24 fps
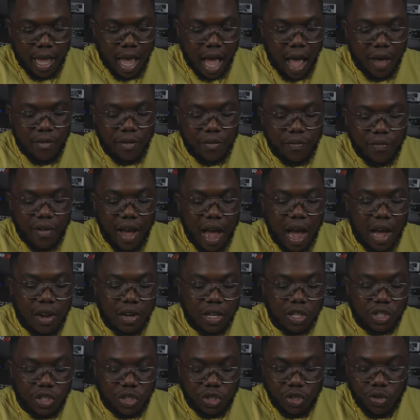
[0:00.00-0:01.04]
I haven't
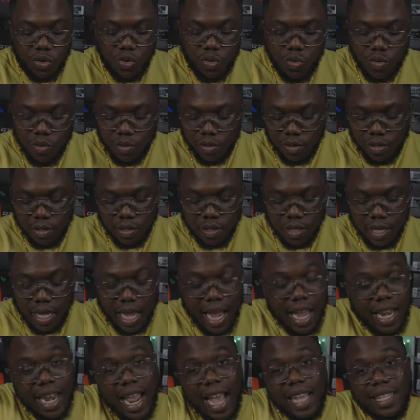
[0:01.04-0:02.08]
found a shoe
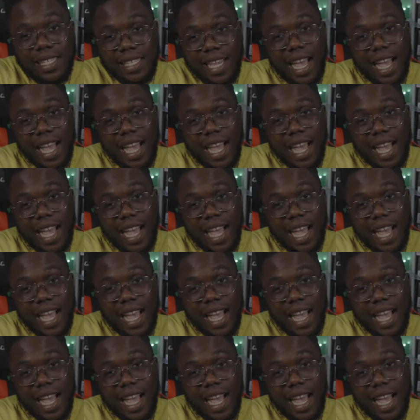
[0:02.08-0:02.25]
in that